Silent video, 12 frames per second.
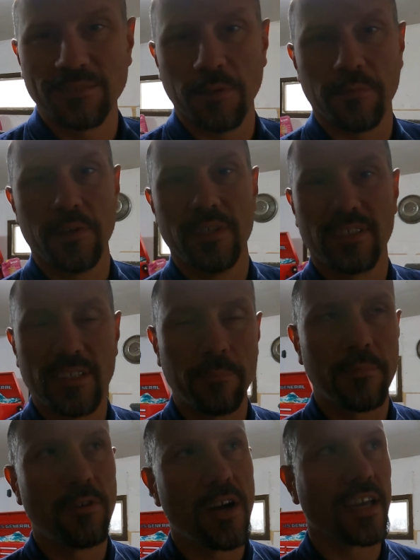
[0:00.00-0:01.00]
So if there is
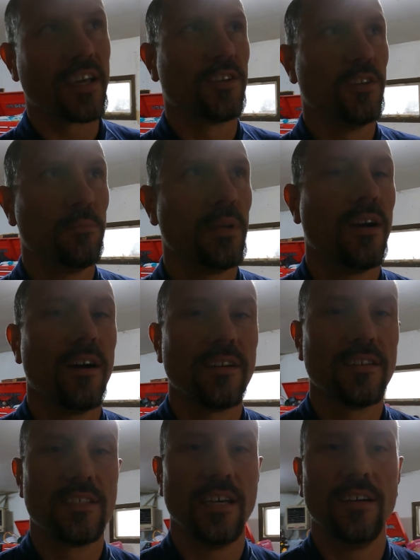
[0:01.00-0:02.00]
something wrong, it could be hard
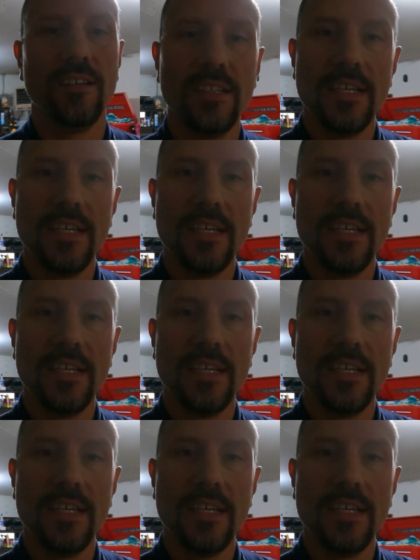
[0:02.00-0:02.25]
to tell.